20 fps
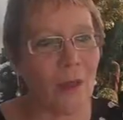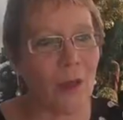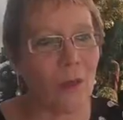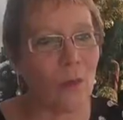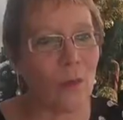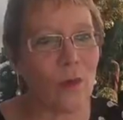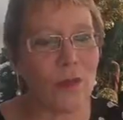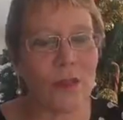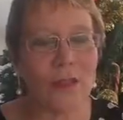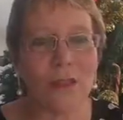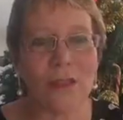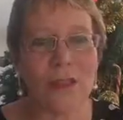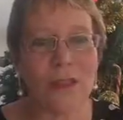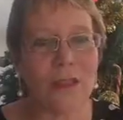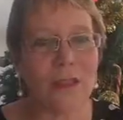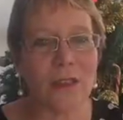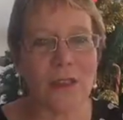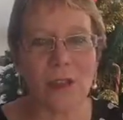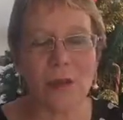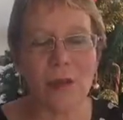it wasn't
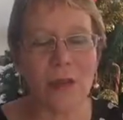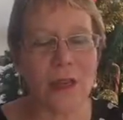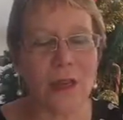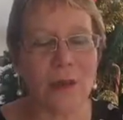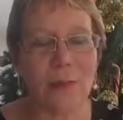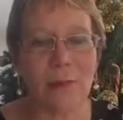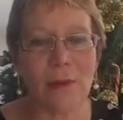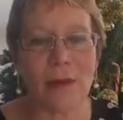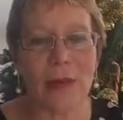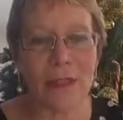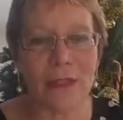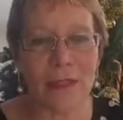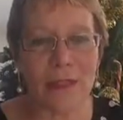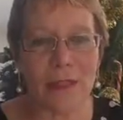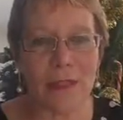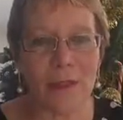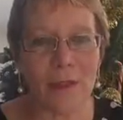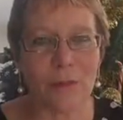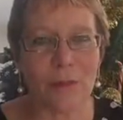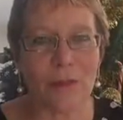necessarily a pleasant
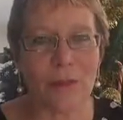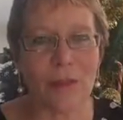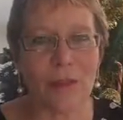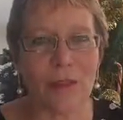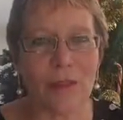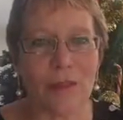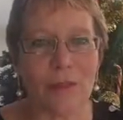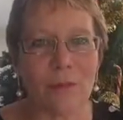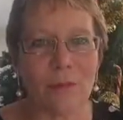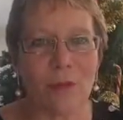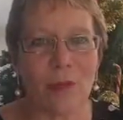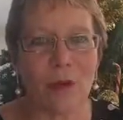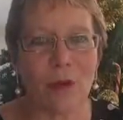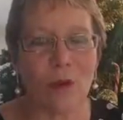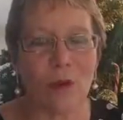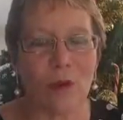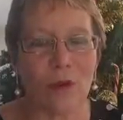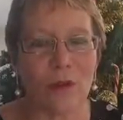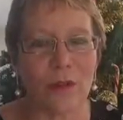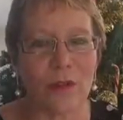experience
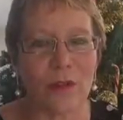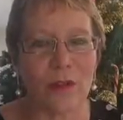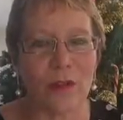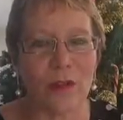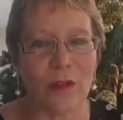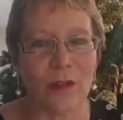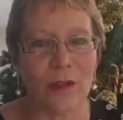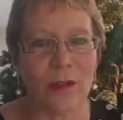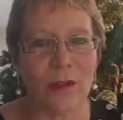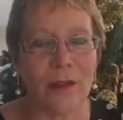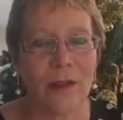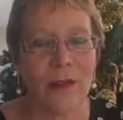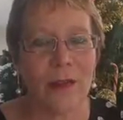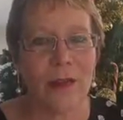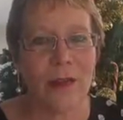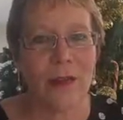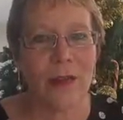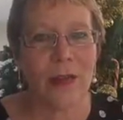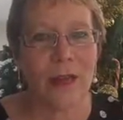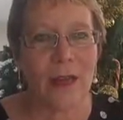because the
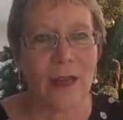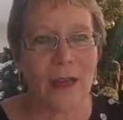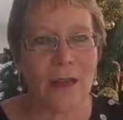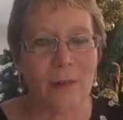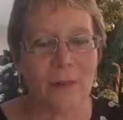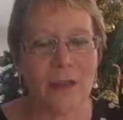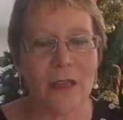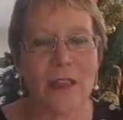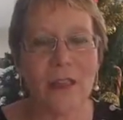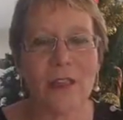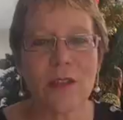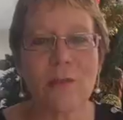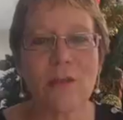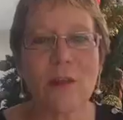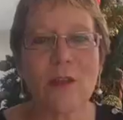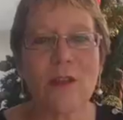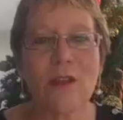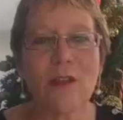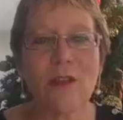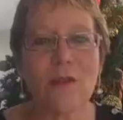
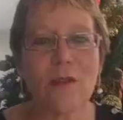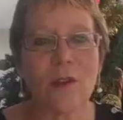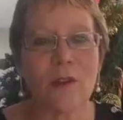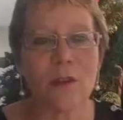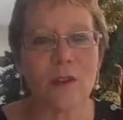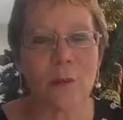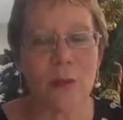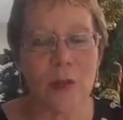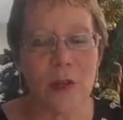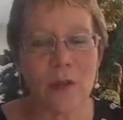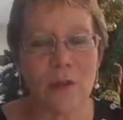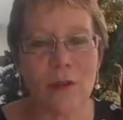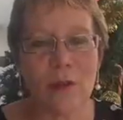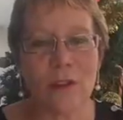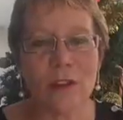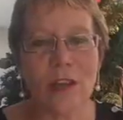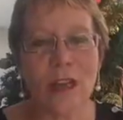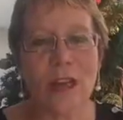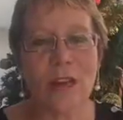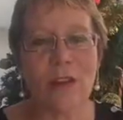testimony of those
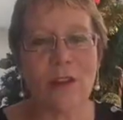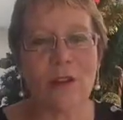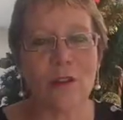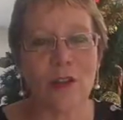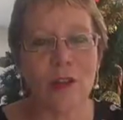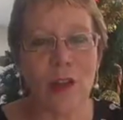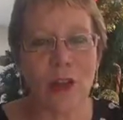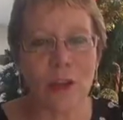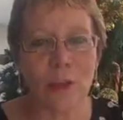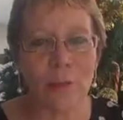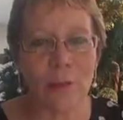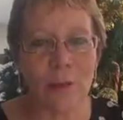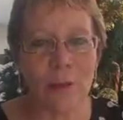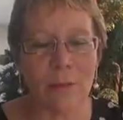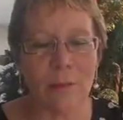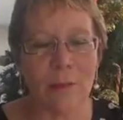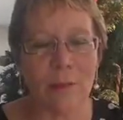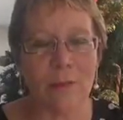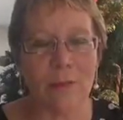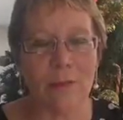parents and those young
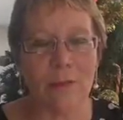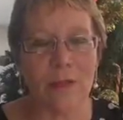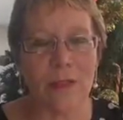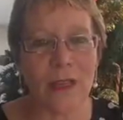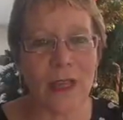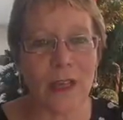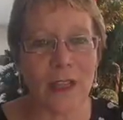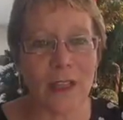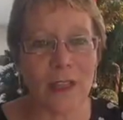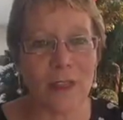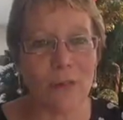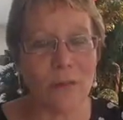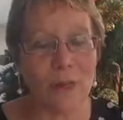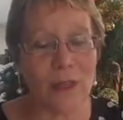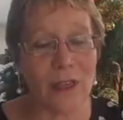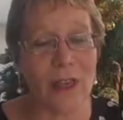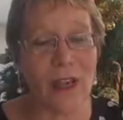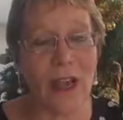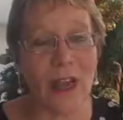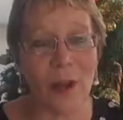people was actually
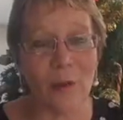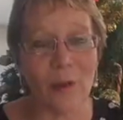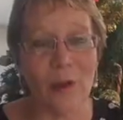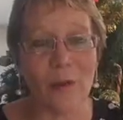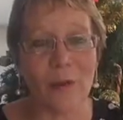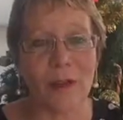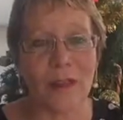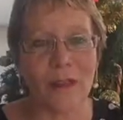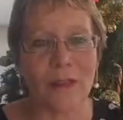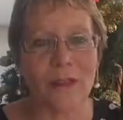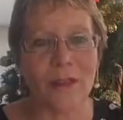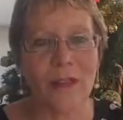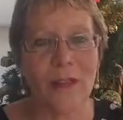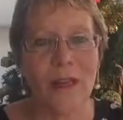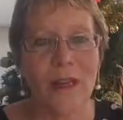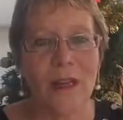really harrowing.